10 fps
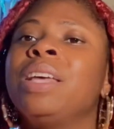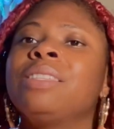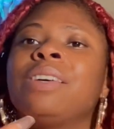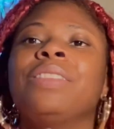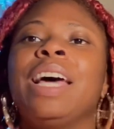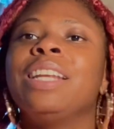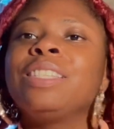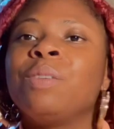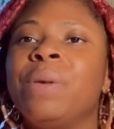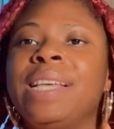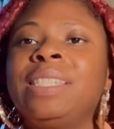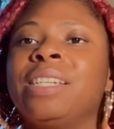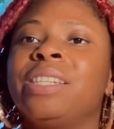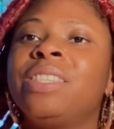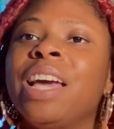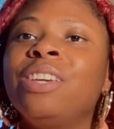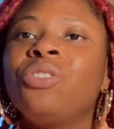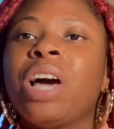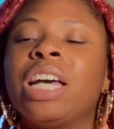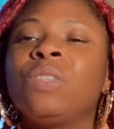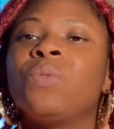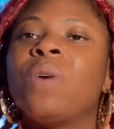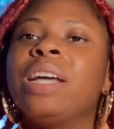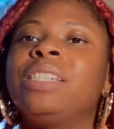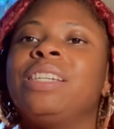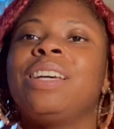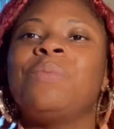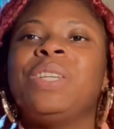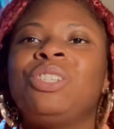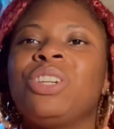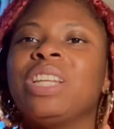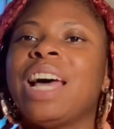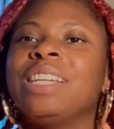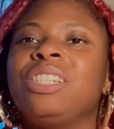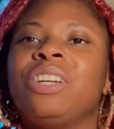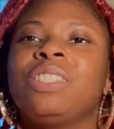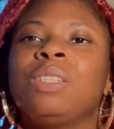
So that is the message. Thank you guys for watching. Be sure to like, share, and